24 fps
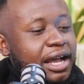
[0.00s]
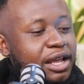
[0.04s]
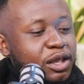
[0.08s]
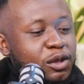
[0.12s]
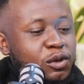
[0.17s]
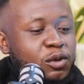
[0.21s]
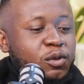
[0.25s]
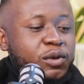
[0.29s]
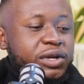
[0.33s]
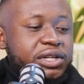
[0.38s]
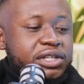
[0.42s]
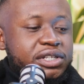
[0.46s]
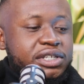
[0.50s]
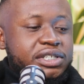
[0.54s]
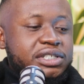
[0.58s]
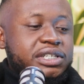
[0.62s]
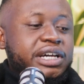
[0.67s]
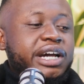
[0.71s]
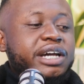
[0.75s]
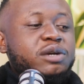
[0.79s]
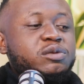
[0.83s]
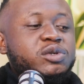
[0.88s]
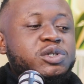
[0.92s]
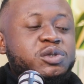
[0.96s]
You know what it is?
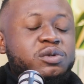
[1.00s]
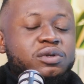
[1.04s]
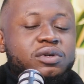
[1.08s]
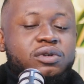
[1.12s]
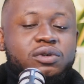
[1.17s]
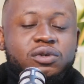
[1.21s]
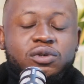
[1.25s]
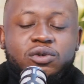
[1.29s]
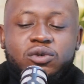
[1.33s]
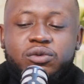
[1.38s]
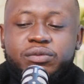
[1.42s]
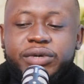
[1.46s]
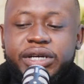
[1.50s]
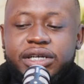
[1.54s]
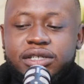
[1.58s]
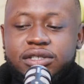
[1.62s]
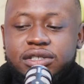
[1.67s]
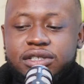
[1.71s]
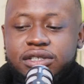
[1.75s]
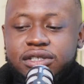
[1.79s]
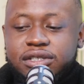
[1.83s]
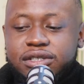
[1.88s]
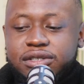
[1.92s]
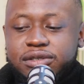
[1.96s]
I wish we could all go back
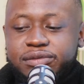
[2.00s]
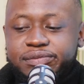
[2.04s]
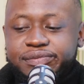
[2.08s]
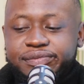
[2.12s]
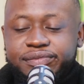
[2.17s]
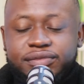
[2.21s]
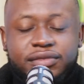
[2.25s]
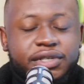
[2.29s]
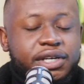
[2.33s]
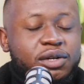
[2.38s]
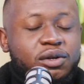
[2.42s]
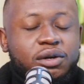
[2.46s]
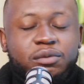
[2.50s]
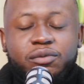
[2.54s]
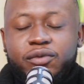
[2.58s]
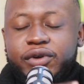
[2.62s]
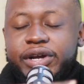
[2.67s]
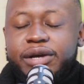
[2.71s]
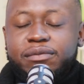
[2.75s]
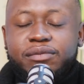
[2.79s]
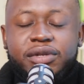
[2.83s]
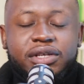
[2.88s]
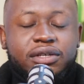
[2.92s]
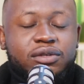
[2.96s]
to, and I'm
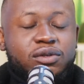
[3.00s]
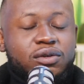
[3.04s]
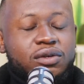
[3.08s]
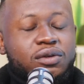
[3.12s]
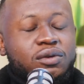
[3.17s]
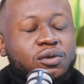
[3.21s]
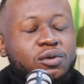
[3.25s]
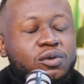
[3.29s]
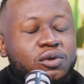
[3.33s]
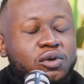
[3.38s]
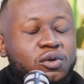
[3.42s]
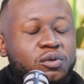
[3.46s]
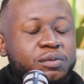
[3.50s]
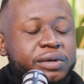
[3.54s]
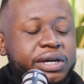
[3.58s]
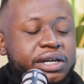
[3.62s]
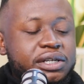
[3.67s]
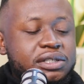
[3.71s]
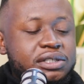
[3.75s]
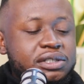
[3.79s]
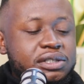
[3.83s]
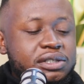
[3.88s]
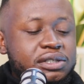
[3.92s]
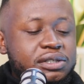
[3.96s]
rambling. You could all go
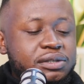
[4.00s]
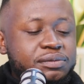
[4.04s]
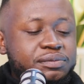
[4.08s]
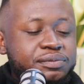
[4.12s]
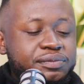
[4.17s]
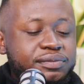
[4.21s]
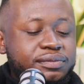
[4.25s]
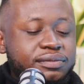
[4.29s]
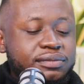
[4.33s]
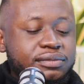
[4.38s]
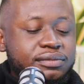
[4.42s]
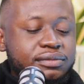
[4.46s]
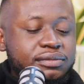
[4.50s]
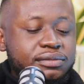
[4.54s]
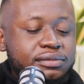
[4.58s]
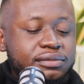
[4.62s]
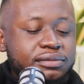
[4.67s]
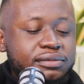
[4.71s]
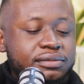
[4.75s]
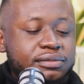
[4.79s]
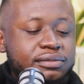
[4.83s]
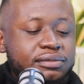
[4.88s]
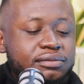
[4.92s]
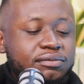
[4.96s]
back to
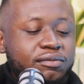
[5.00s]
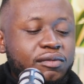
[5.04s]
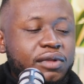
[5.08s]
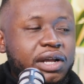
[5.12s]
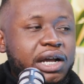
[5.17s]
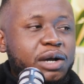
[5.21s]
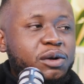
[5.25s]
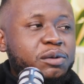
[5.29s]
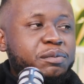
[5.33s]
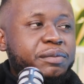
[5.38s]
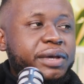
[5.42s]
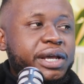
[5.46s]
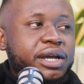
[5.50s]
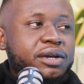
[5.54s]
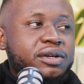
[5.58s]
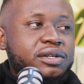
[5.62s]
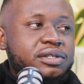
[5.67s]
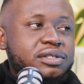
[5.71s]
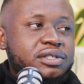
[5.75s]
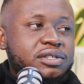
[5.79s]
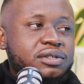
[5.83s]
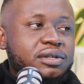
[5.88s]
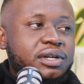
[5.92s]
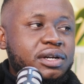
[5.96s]
our
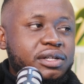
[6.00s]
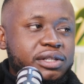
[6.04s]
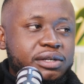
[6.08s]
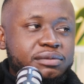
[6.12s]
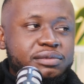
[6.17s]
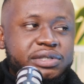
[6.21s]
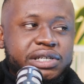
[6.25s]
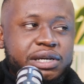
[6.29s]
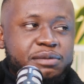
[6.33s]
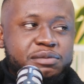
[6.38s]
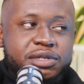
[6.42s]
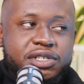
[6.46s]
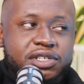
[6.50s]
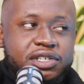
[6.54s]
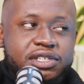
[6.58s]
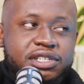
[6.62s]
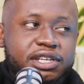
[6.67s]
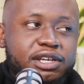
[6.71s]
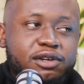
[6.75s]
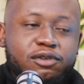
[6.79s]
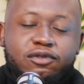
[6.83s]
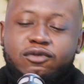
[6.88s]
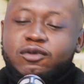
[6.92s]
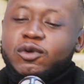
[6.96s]
parents. You know how times they just
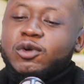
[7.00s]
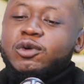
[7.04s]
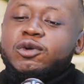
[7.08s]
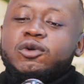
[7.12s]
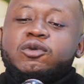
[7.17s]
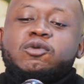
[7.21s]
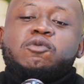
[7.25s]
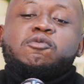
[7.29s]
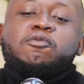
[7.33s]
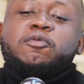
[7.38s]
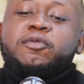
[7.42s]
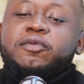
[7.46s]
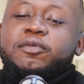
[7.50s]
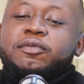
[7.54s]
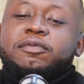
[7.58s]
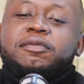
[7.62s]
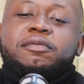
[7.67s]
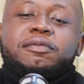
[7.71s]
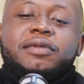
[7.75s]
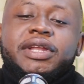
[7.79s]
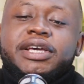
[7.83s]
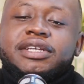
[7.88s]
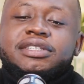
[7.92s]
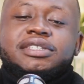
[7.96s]
take a photo
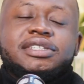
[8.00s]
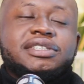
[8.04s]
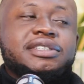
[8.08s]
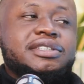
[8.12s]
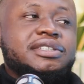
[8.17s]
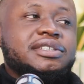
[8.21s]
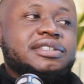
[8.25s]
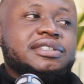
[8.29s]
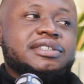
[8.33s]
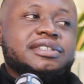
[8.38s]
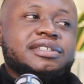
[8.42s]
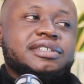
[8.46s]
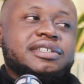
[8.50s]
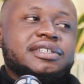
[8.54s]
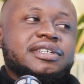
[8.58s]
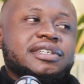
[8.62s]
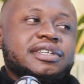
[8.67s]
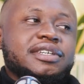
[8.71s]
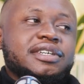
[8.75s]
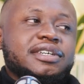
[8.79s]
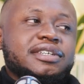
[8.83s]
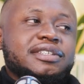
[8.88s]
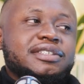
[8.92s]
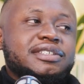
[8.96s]
like this?
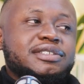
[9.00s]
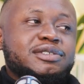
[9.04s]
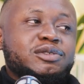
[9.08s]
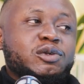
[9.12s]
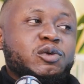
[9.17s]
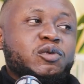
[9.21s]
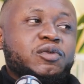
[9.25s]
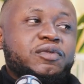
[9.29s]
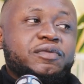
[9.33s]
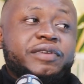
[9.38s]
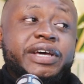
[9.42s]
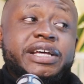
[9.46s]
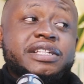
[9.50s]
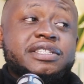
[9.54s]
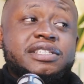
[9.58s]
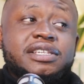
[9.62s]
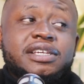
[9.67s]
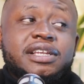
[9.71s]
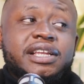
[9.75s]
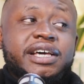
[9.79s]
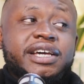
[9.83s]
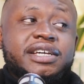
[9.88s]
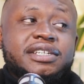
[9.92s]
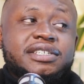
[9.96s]
There's no
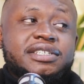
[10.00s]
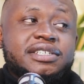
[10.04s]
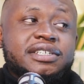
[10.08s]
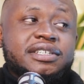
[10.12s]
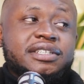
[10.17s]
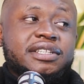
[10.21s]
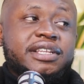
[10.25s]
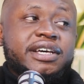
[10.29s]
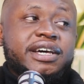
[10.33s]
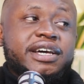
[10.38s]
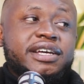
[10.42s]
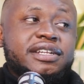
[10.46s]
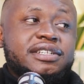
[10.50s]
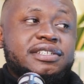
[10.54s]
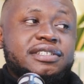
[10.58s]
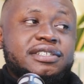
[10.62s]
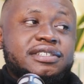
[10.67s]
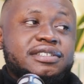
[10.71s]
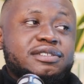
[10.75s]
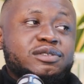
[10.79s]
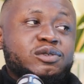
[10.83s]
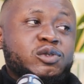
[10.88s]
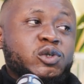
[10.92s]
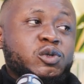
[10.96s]
fancy lighting
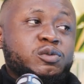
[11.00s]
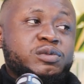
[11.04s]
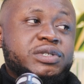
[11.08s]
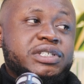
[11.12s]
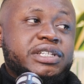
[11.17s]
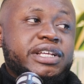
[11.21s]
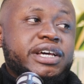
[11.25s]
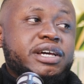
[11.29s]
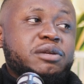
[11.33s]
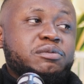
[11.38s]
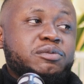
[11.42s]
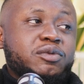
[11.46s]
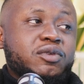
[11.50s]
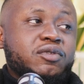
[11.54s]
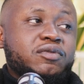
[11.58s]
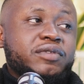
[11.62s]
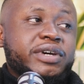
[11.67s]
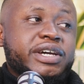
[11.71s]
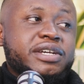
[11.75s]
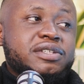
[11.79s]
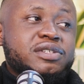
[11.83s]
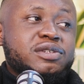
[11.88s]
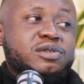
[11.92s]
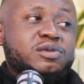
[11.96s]
that Dope Stan
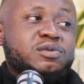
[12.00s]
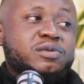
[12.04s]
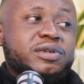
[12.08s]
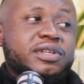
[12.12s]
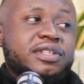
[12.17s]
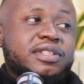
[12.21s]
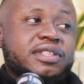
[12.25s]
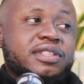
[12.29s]
provides us with.